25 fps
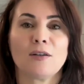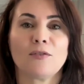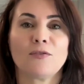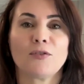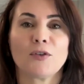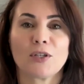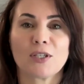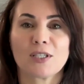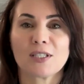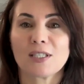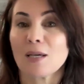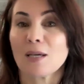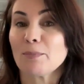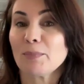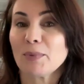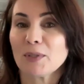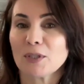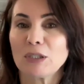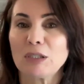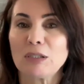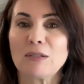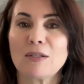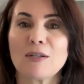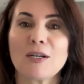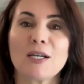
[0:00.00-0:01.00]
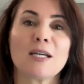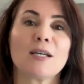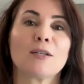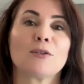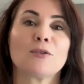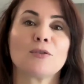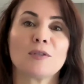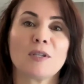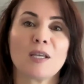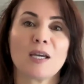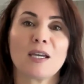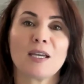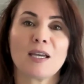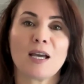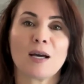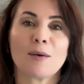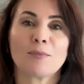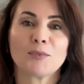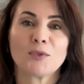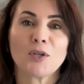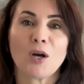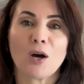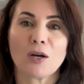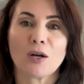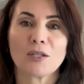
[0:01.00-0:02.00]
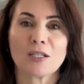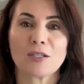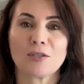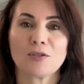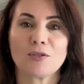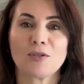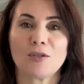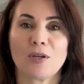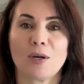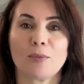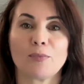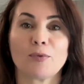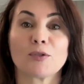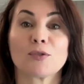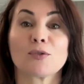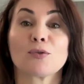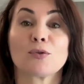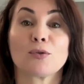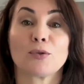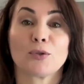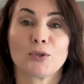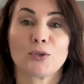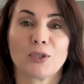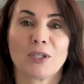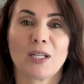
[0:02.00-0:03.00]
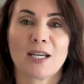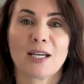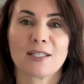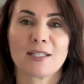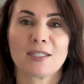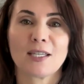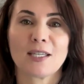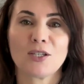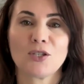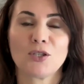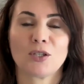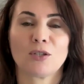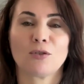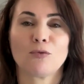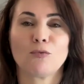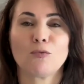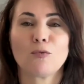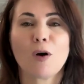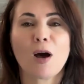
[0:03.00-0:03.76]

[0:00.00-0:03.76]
For example, today I'm talking to you about socialization.